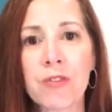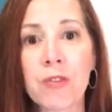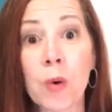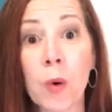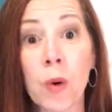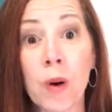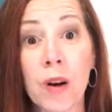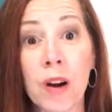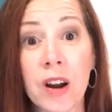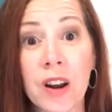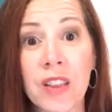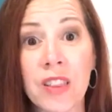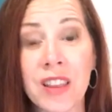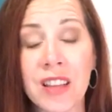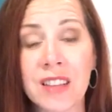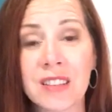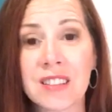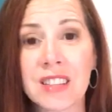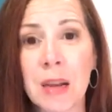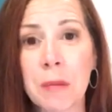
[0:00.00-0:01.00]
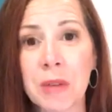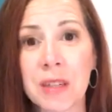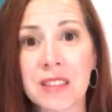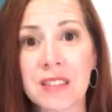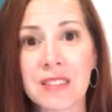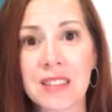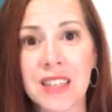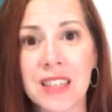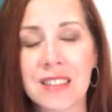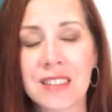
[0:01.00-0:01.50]
for the
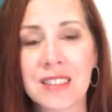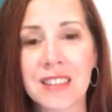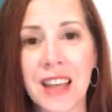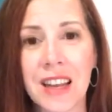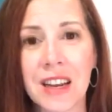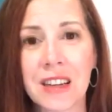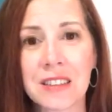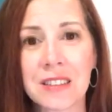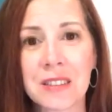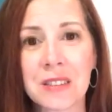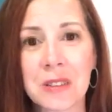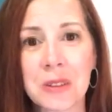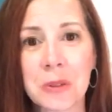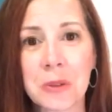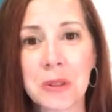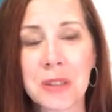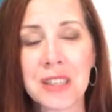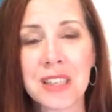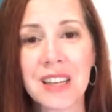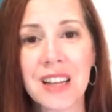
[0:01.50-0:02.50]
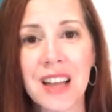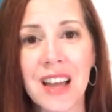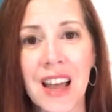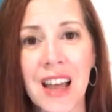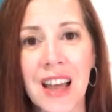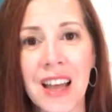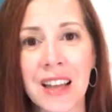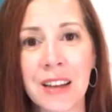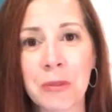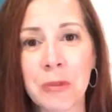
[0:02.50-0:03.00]
summers. Kids get out of school,
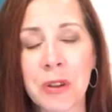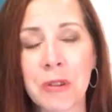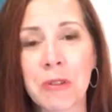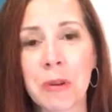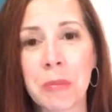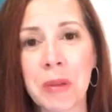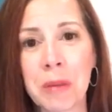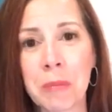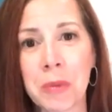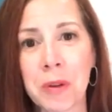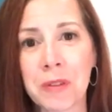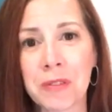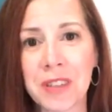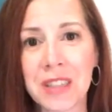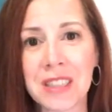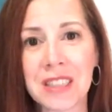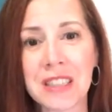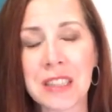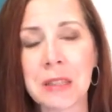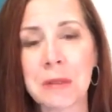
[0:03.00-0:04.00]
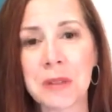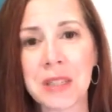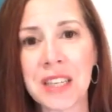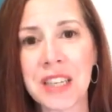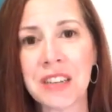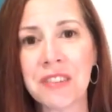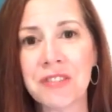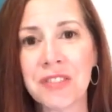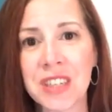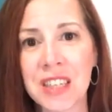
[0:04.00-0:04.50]
and we will be moving to
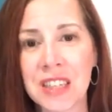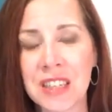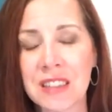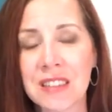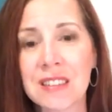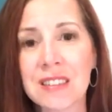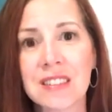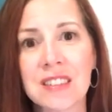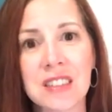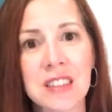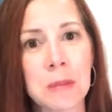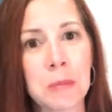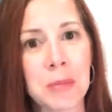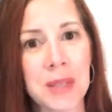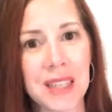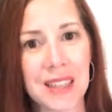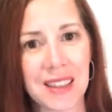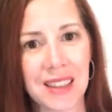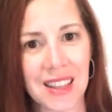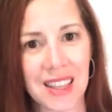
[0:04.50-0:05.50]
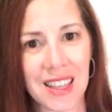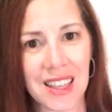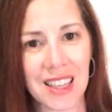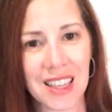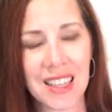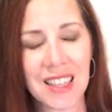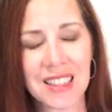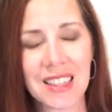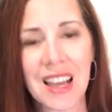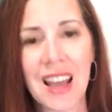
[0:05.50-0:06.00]
evenings to beat the
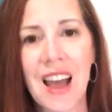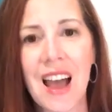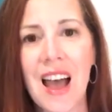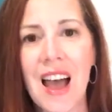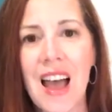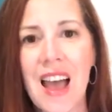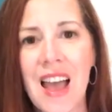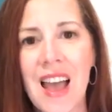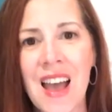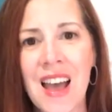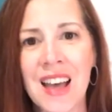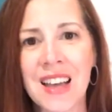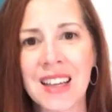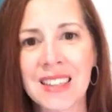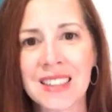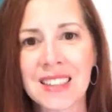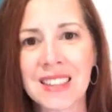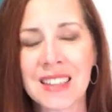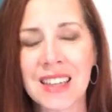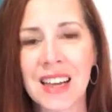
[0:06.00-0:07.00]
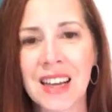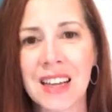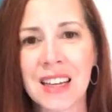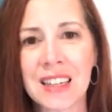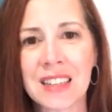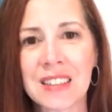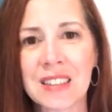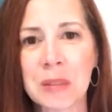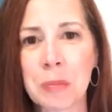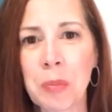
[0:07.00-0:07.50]
heat and
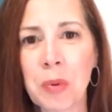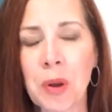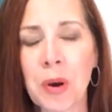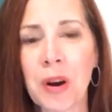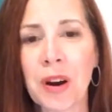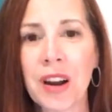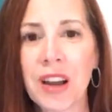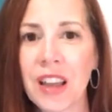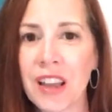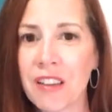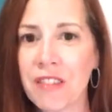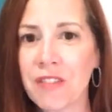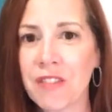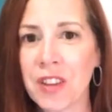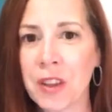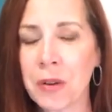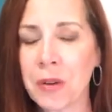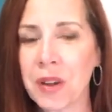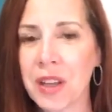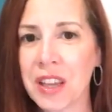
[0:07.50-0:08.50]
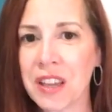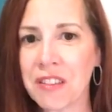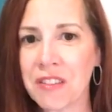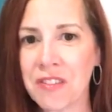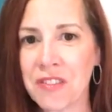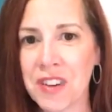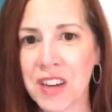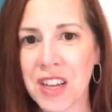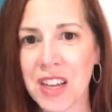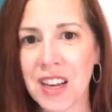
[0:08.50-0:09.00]
explore a few
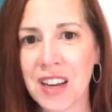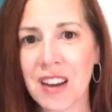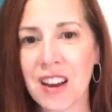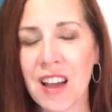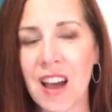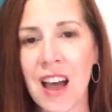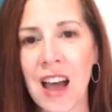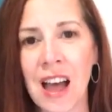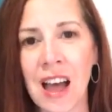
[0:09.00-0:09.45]
evening